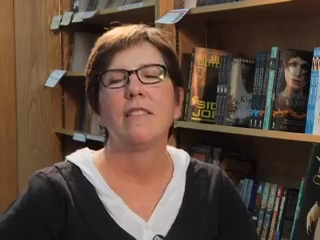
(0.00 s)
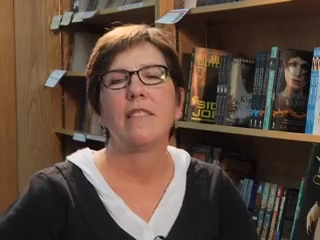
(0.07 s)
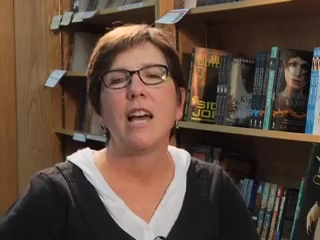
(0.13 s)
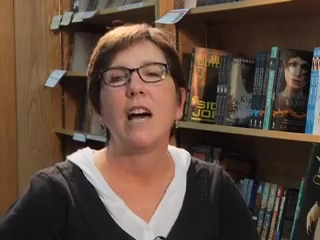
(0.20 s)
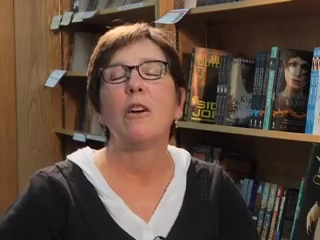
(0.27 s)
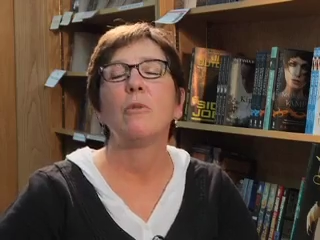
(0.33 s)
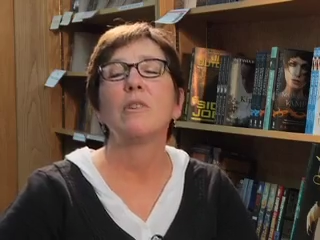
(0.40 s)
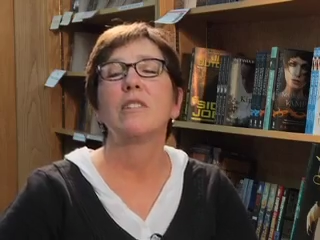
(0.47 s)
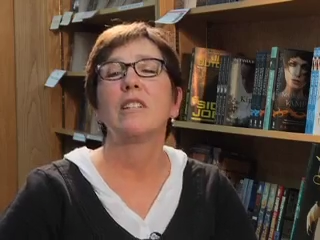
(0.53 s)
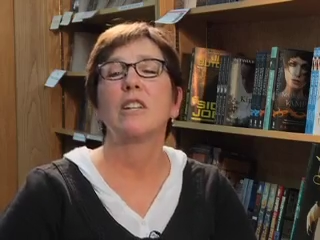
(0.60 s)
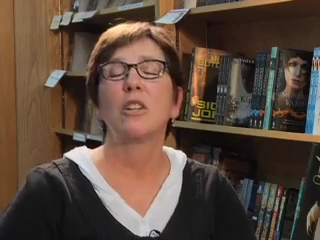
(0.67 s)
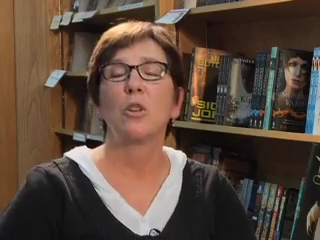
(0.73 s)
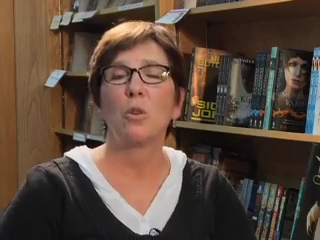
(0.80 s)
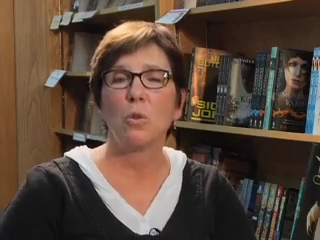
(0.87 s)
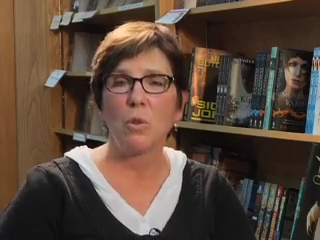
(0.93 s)
That was an
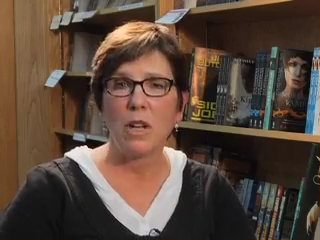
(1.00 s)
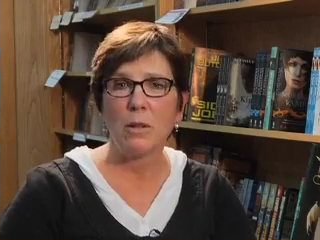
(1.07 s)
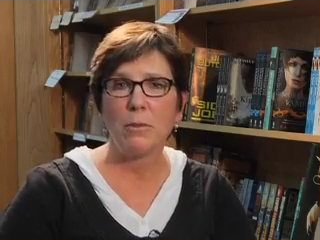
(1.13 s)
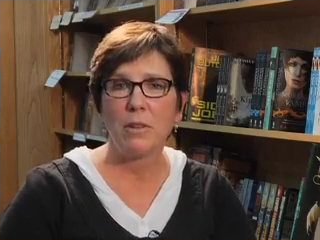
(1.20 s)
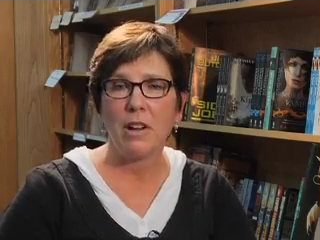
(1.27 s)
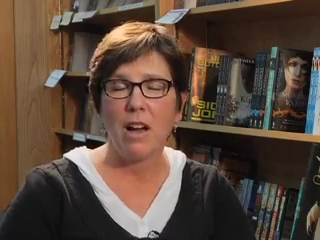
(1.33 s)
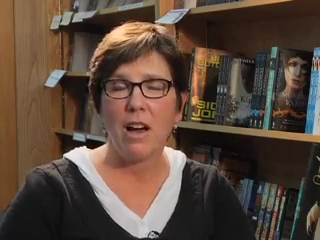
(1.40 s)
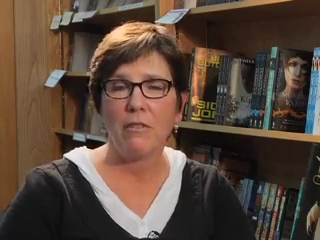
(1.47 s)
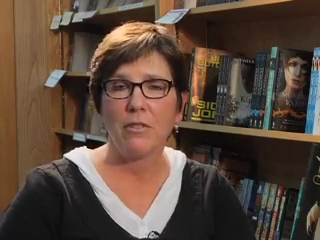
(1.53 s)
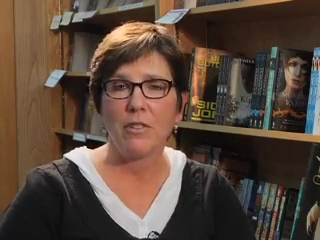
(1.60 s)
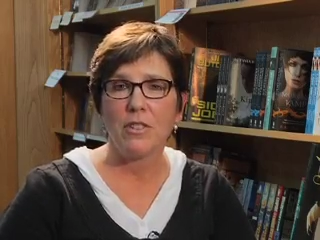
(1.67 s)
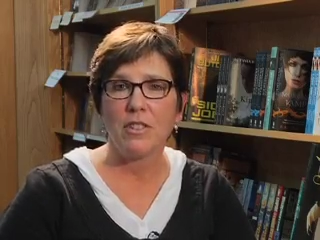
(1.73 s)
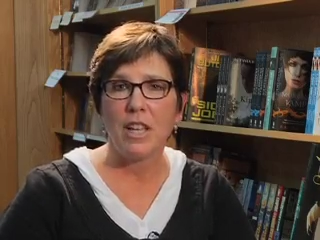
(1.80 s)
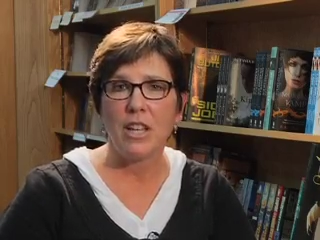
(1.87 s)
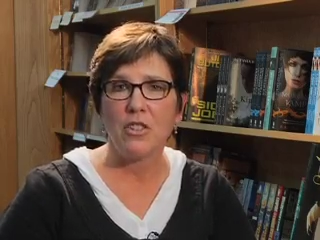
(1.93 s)
incredible
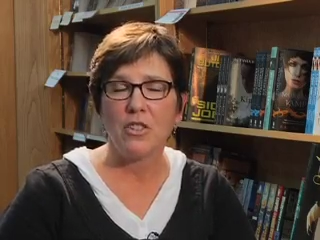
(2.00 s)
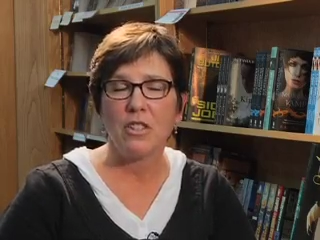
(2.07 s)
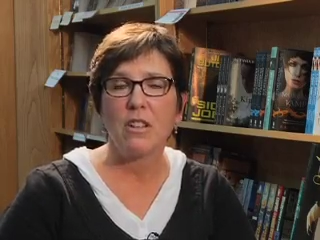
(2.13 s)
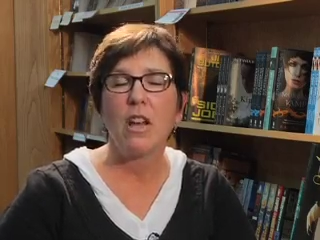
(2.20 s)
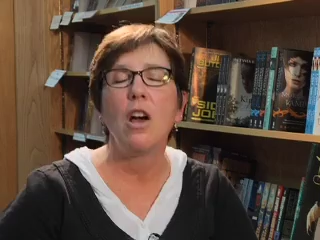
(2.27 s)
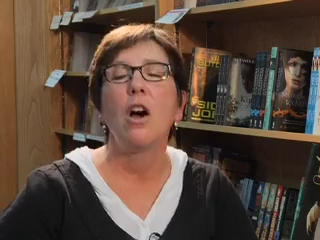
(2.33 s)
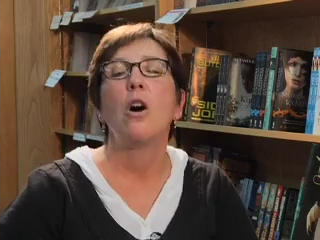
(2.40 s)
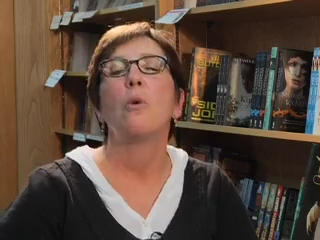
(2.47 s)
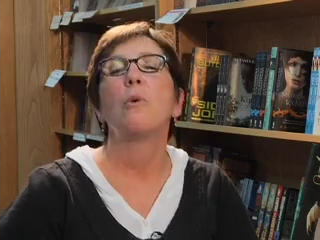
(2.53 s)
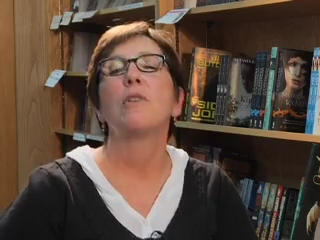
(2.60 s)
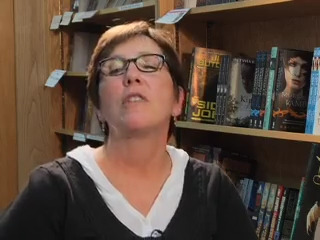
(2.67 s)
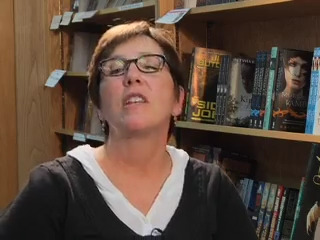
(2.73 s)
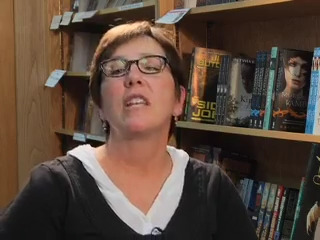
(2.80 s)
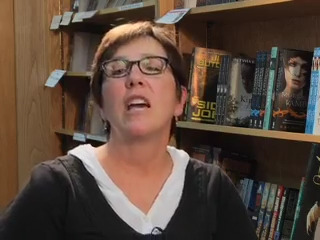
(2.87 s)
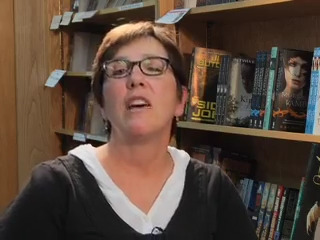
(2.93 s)
conversation
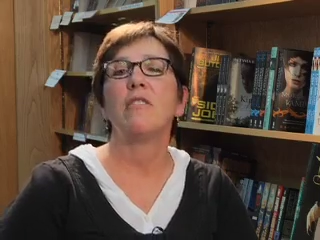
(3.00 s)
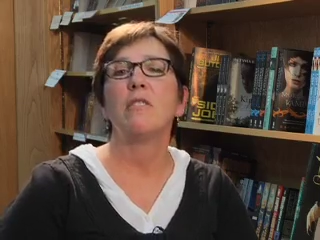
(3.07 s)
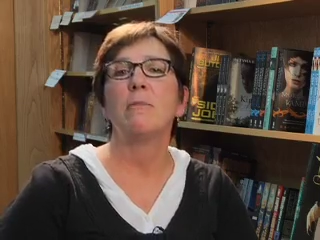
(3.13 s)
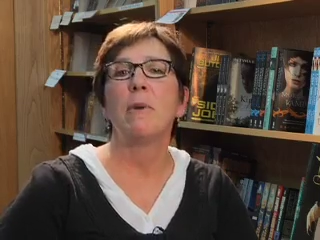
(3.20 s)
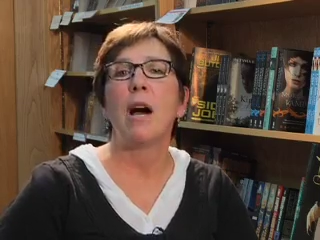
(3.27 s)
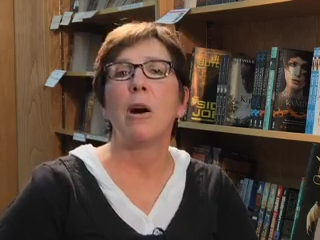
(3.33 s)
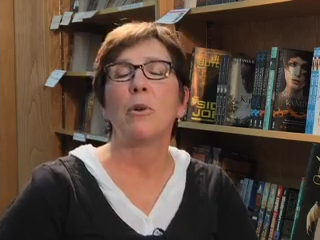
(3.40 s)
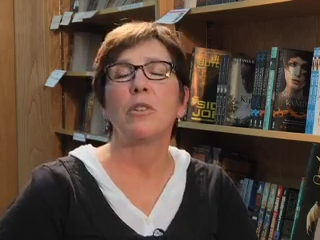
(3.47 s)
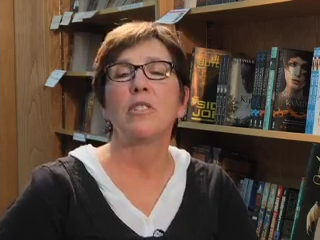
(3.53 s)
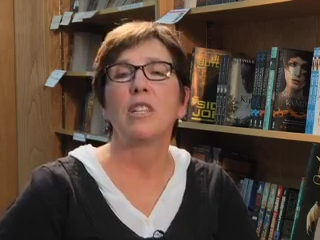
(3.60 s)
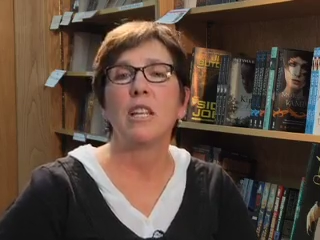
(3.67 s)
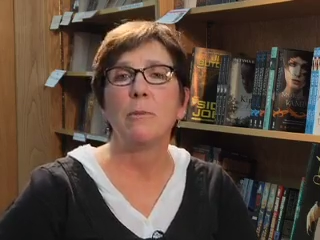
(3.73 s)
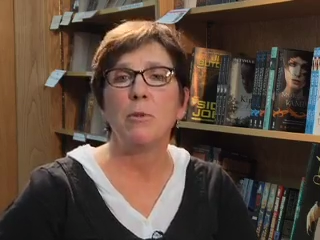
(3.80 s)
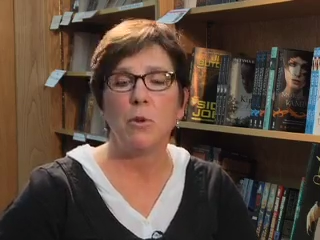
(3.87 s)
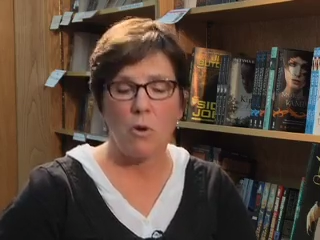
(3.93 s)
with Kevin Powers,
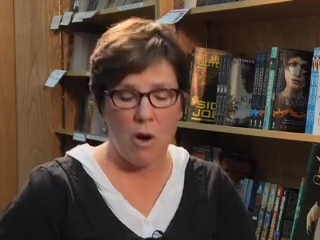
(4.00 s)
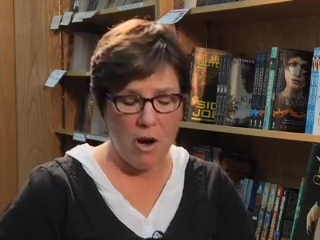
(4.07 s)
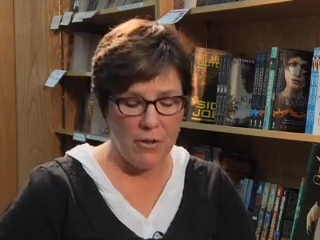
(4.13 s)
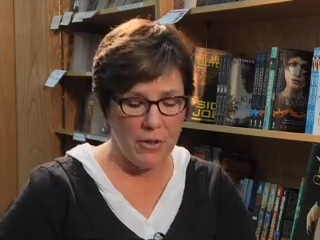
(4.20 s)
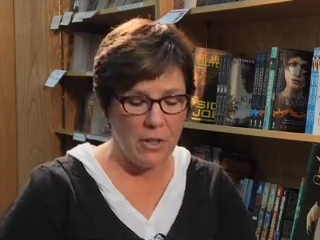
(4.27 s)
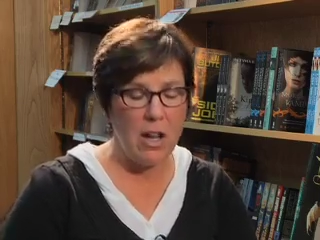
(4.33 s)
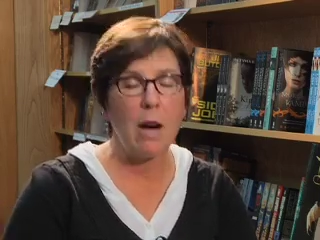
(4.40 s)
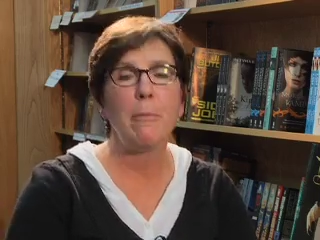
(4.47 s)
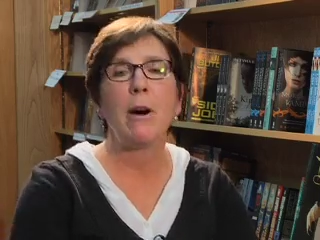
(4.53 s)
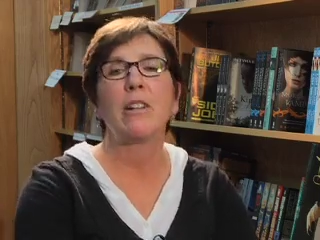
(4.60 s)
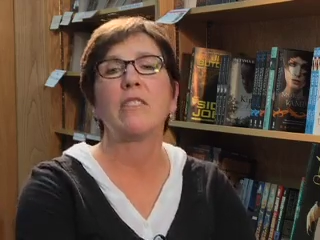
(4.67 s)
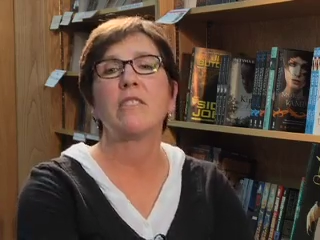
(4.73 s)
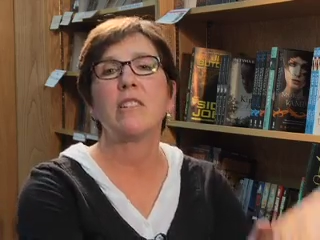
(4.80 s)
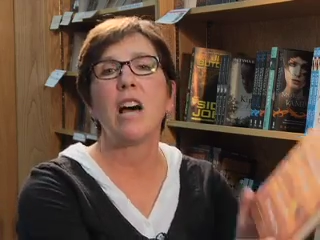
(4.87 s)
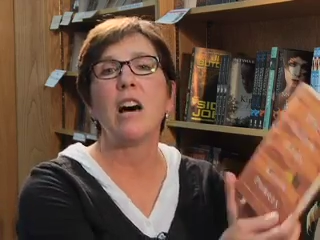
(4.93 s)
debut author, about
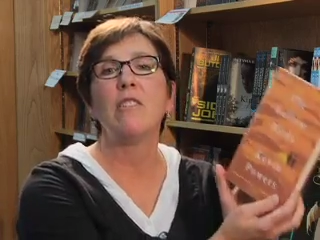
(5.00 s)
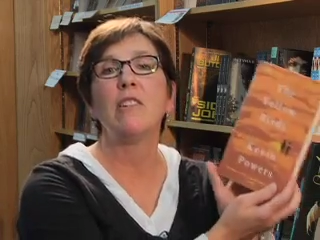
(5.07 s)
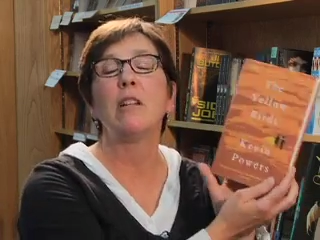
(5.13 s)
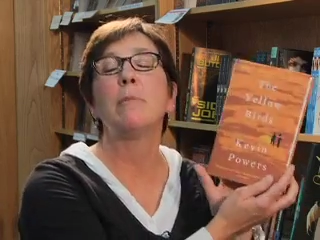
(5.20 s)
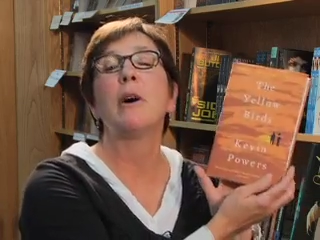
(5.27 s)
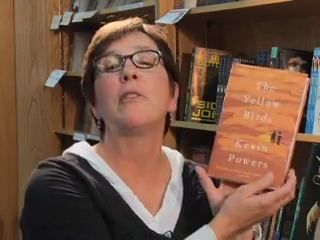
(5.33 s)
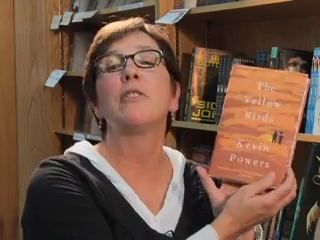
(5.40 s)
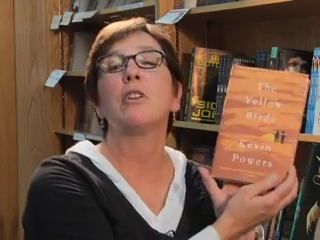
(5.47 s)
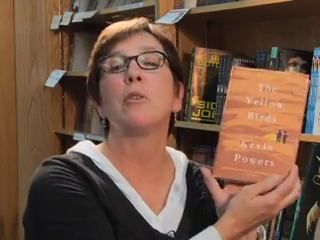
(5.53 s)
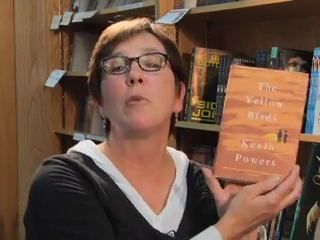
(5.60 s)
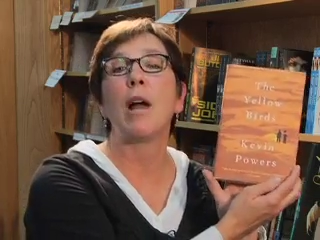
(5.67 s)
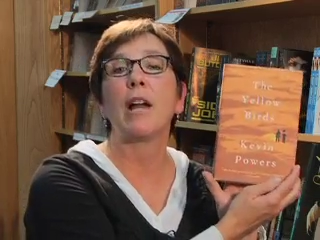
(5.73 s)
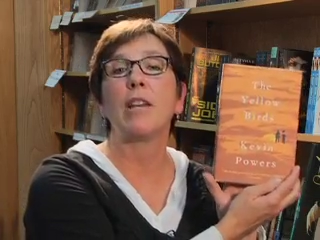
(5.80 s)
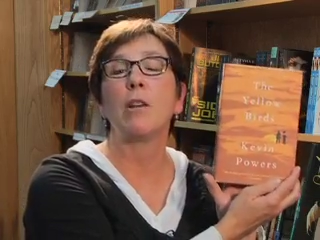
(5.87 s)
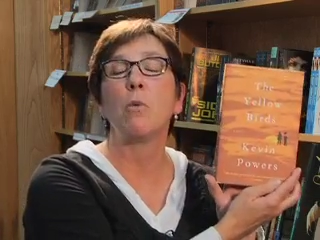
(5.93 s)
his novel about the
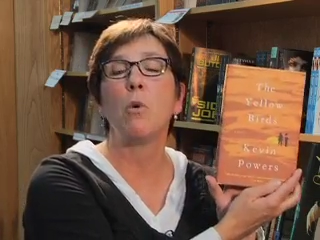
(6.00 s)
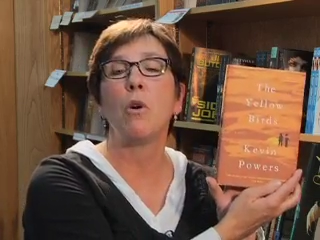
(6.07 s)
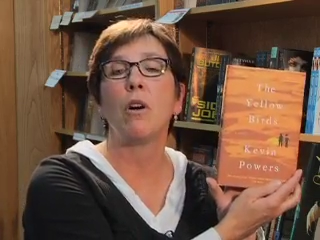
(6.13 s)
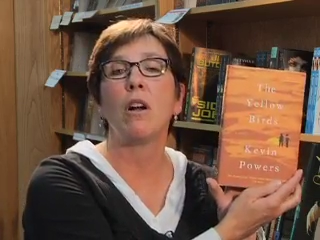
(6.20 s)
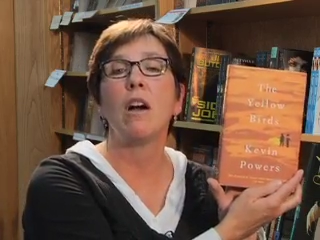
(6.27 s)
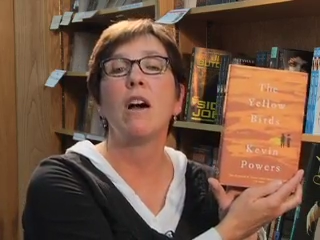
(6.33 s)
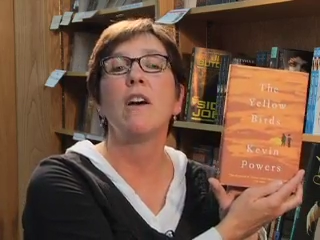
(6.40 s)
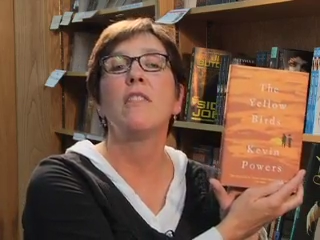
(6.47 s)
Iraqi War,